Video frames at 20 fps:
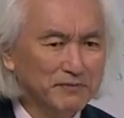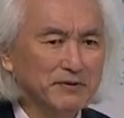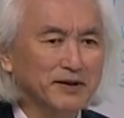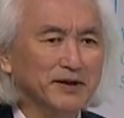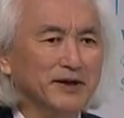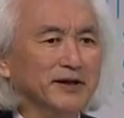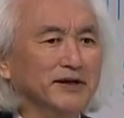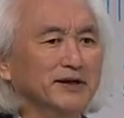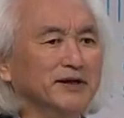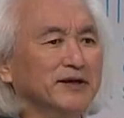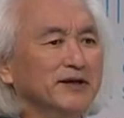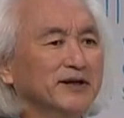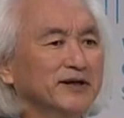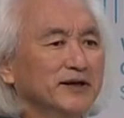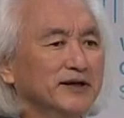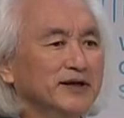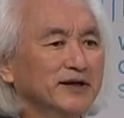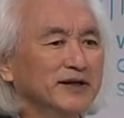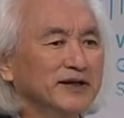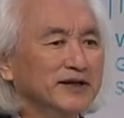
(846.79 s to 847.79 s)
minute,
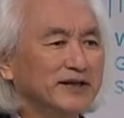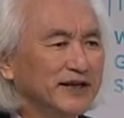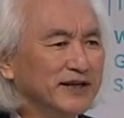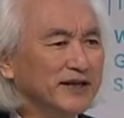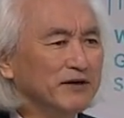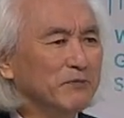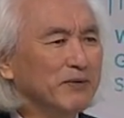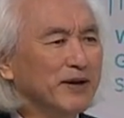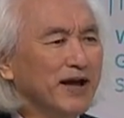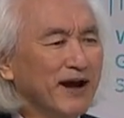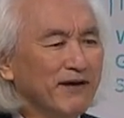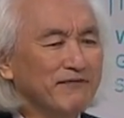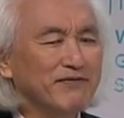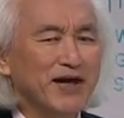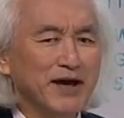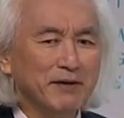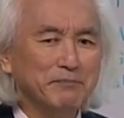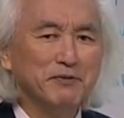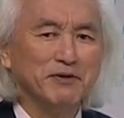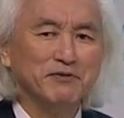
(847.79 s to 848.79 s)
didn't we have
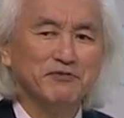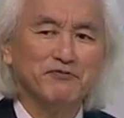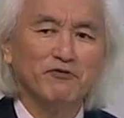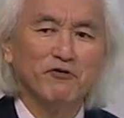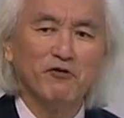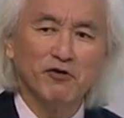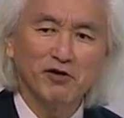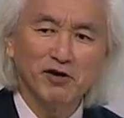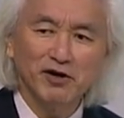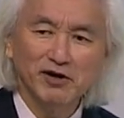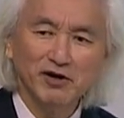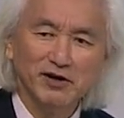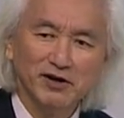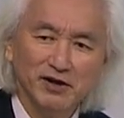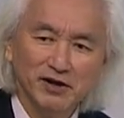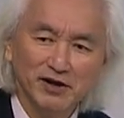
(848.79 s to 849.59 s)
that before?